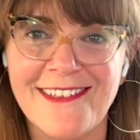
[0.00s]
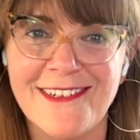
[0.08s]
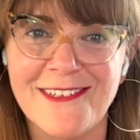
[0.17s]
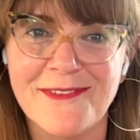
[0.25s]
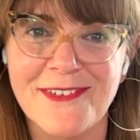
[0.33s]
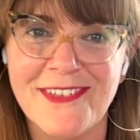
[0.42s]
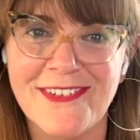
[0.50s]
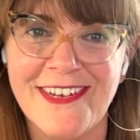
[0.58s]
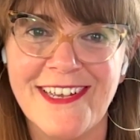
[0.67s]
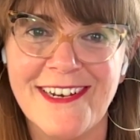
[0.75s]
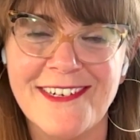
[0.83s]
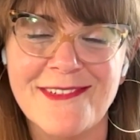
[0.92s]
a little over
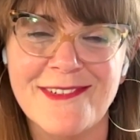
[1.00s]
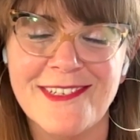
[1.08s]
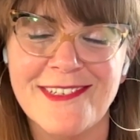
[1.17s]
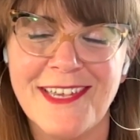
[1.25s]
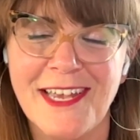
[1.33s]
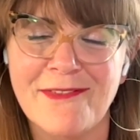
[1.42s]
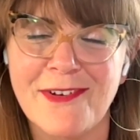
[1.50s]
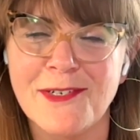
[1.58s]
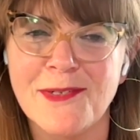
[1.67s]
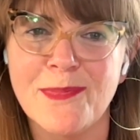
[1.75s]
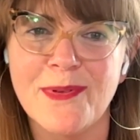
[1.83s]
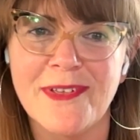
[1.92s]
3 years, which is kind of
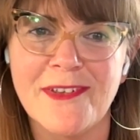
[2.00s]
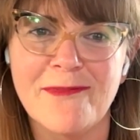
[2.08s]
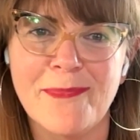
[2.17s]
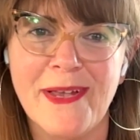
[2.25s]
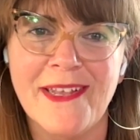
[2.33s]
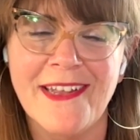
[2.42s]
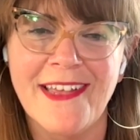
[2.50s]
hard to believe, but